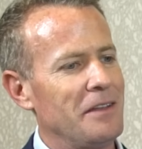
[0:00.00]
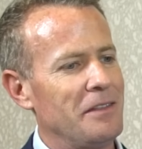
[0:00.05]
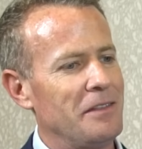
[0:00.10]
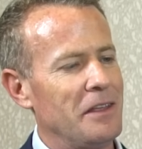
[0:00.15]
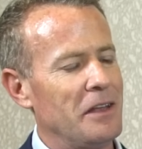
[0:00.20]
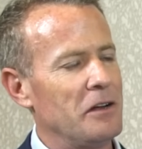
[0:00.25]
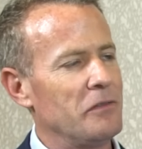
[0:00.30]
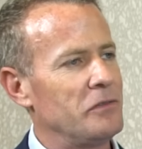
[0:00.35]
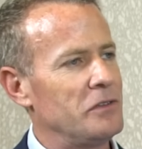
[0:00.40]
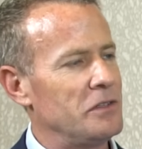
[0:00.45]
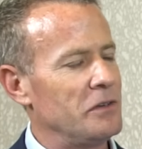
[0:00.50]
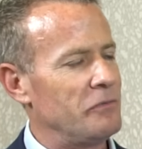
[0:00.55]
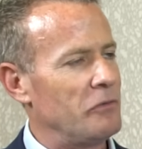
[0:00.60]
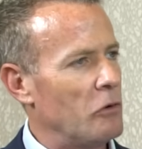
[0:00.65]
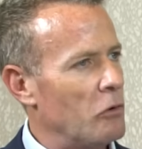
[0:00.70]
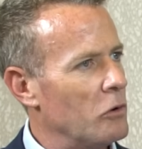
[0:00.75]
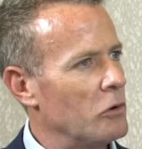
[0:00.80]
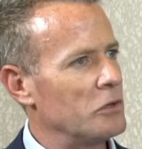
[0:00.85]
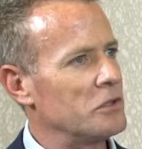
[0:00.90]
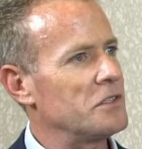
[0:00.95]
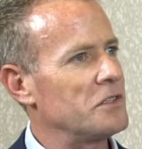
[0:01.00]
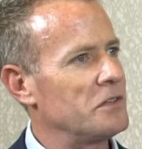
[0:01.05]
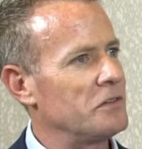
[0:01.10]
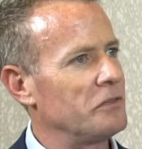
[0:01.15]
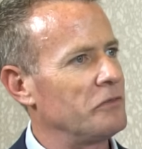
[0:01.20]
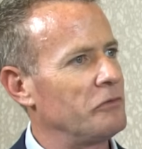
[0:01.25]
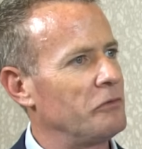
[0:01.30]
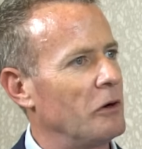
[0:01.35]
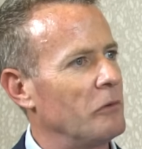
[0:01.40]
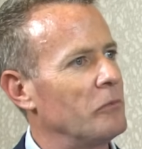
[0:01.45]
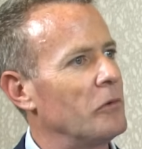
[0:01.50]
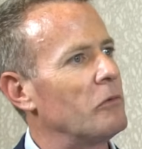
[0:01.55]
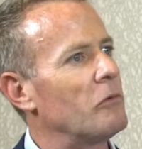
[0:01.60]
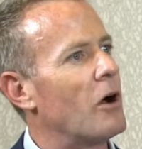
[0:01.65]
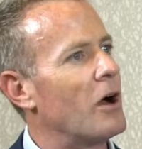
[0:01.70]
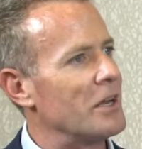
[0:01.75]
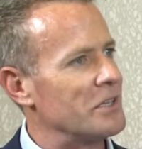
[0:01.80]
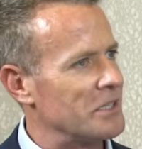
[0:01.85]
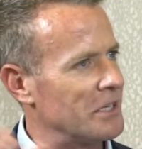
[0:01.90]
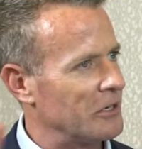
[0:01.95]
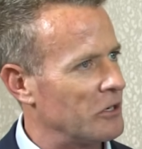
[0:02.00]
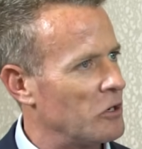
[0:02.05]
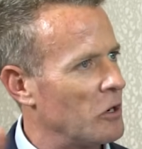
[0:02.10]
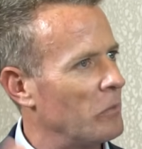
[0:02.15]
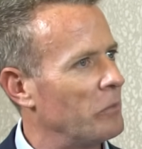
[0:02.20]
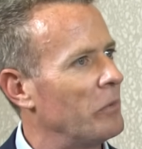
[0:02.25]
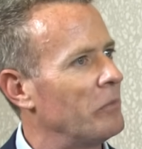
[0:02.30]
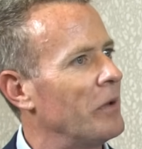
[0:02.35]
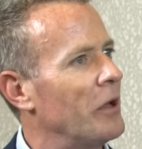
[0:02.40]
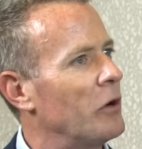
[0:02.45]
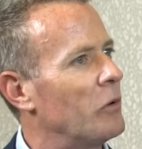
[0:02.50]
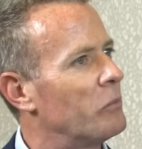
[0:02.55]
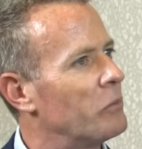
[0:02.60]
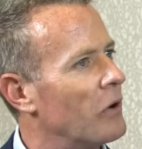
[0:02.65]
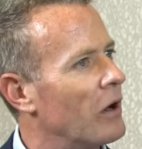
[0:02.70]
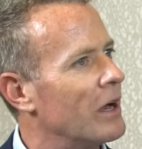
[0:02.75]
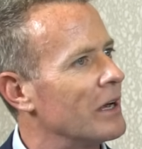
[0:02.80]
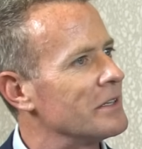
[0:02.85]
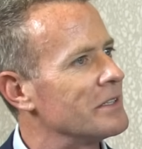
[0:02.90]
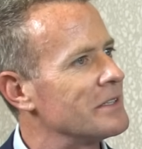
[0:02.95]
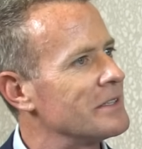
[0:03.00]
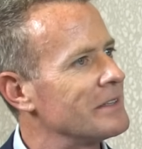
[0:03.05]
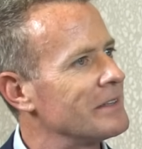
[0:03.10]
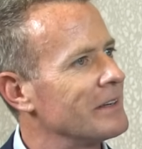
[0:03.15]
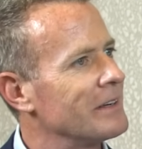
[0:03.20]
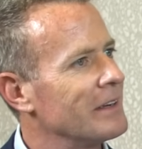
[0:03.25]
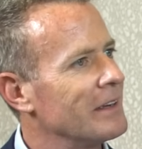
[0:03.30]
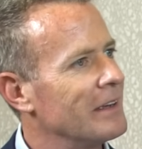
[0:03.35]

that have divorced from the rising copper metal price.